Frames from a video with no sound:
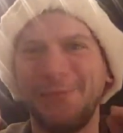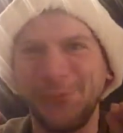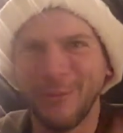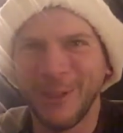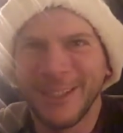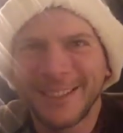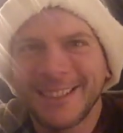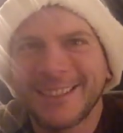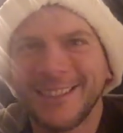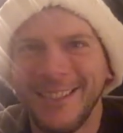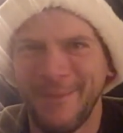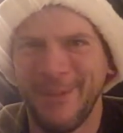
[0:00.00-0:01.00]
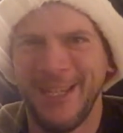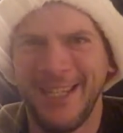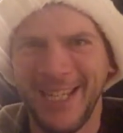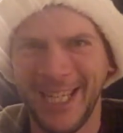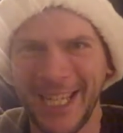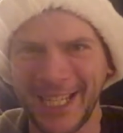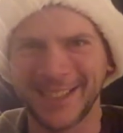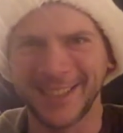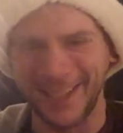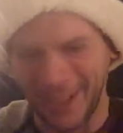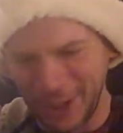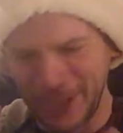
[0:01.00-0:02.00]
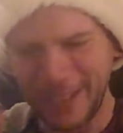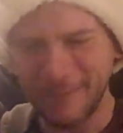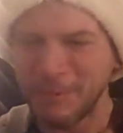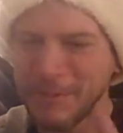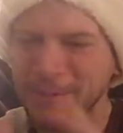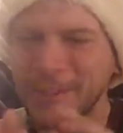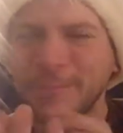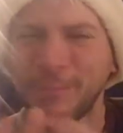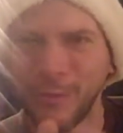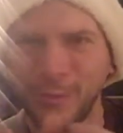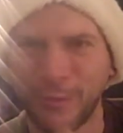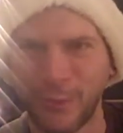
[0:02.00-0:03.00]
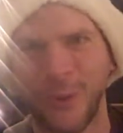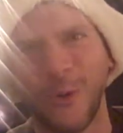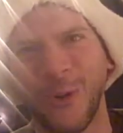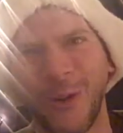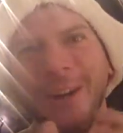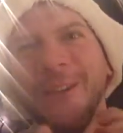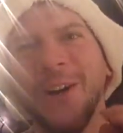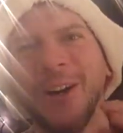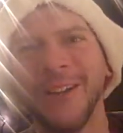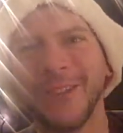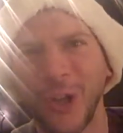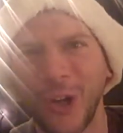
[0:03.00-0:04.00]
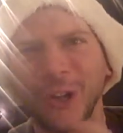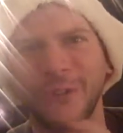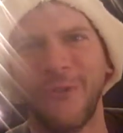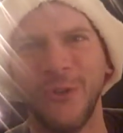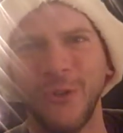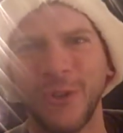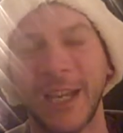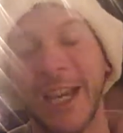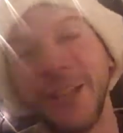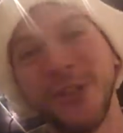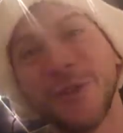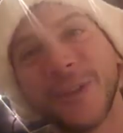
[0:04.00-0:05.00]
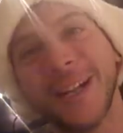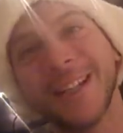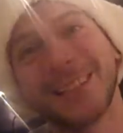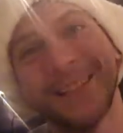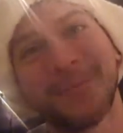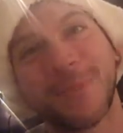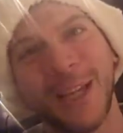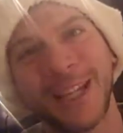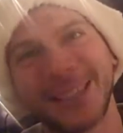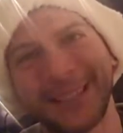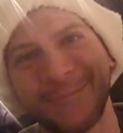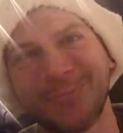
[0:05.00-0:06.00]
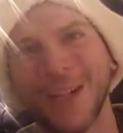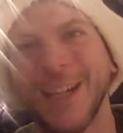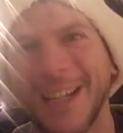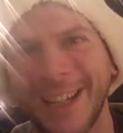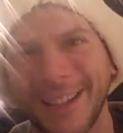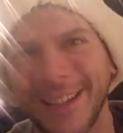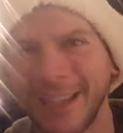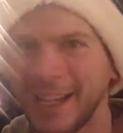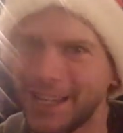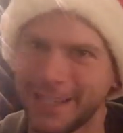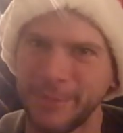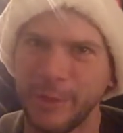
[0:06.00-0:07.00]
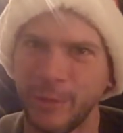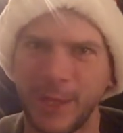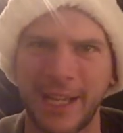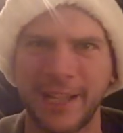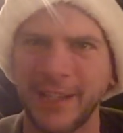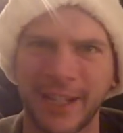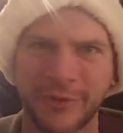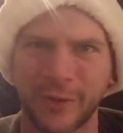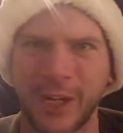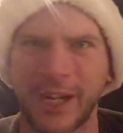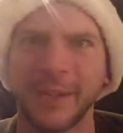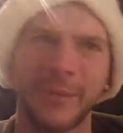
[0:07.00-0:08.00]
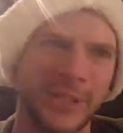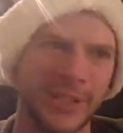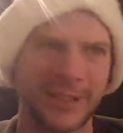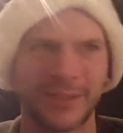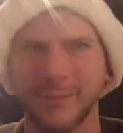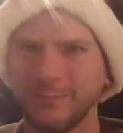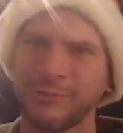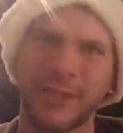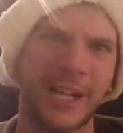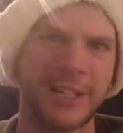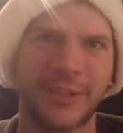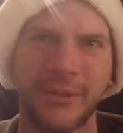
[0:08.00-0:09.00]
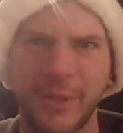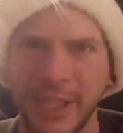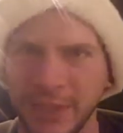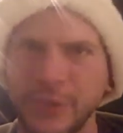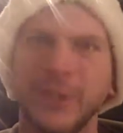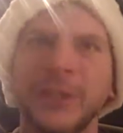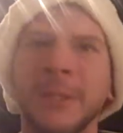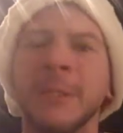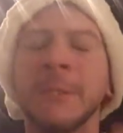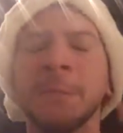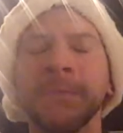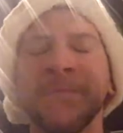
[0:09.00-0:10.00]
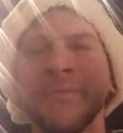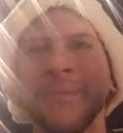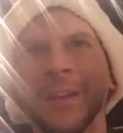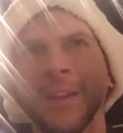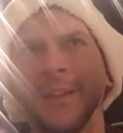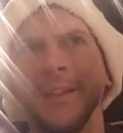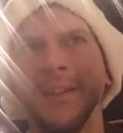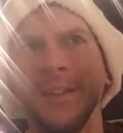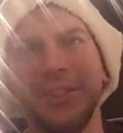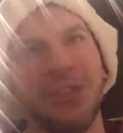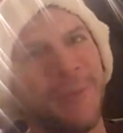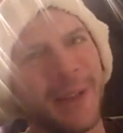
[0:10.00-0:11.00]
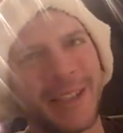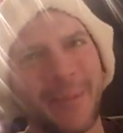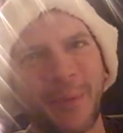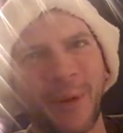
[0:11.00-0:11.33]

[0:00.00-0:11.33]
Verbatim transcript: if you want to see me eat a heaping spoonful of dog food, and you guys can pick the brand, it has to be wet, not dry, because dry's too easy. You pick the